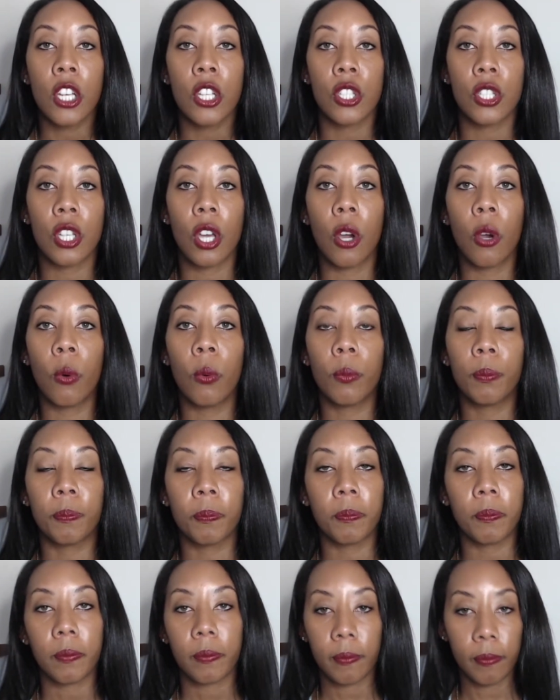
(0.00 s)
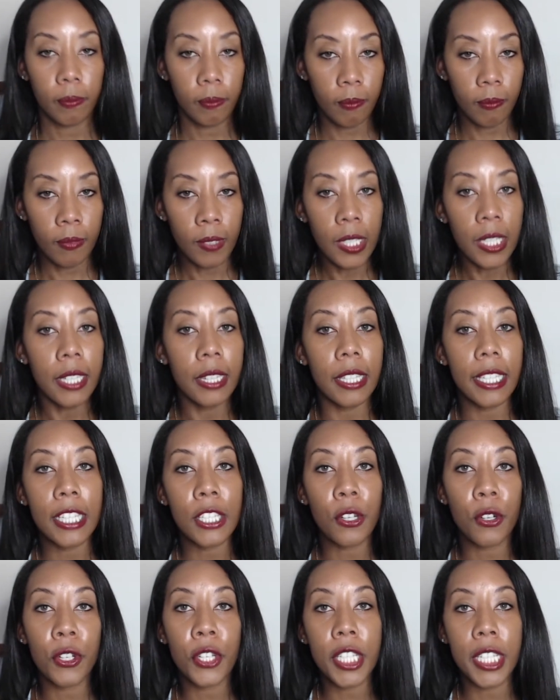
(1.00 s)
So,
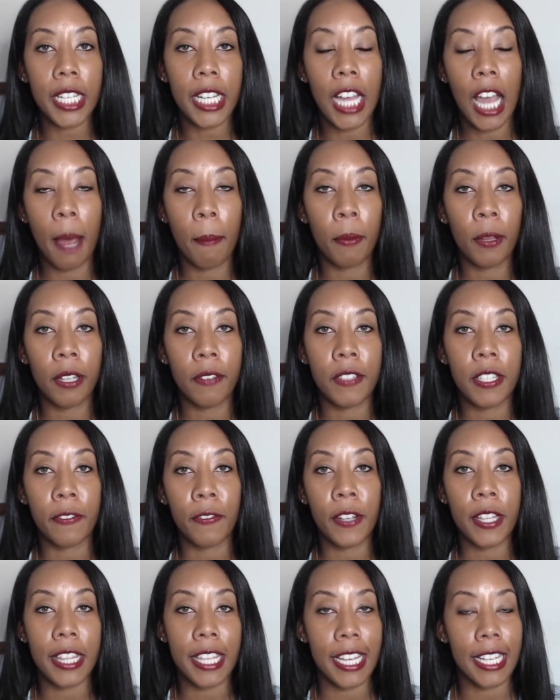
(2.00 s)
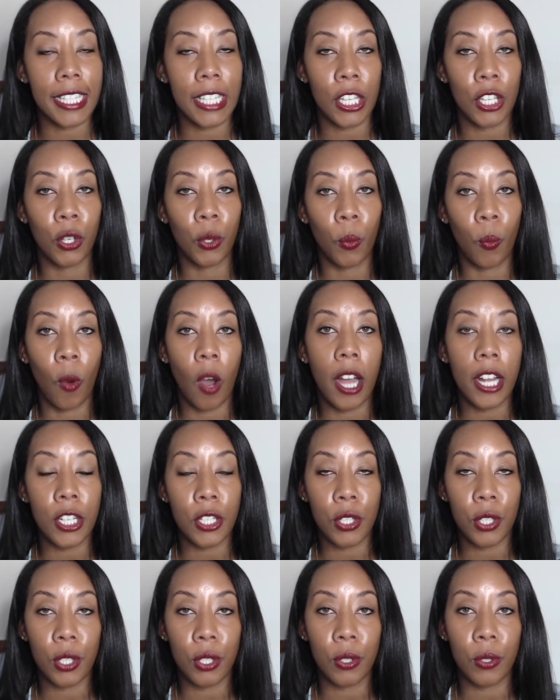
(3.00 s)
these are just a couple of different things that you'll
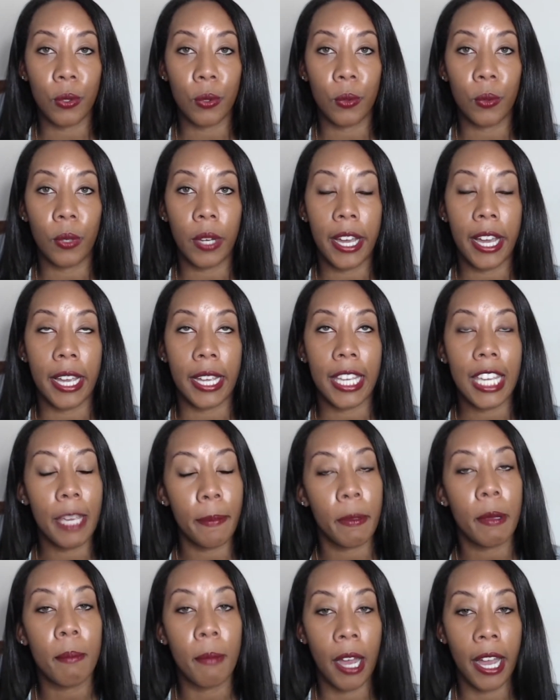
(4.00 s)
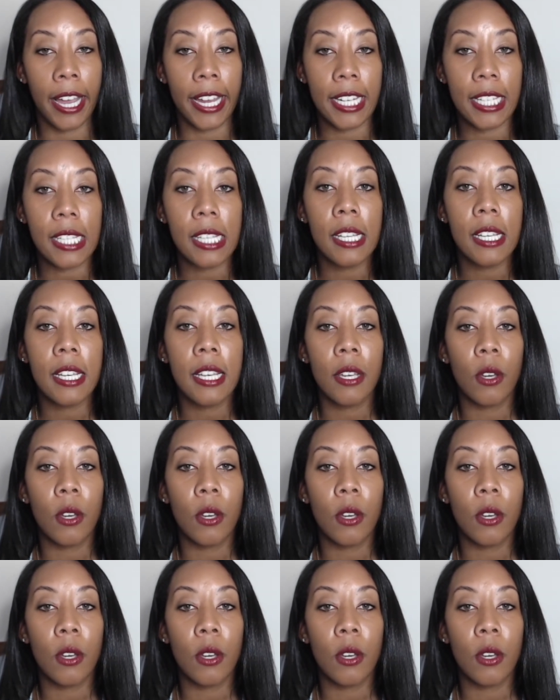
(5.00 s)
want to uh, keep in mind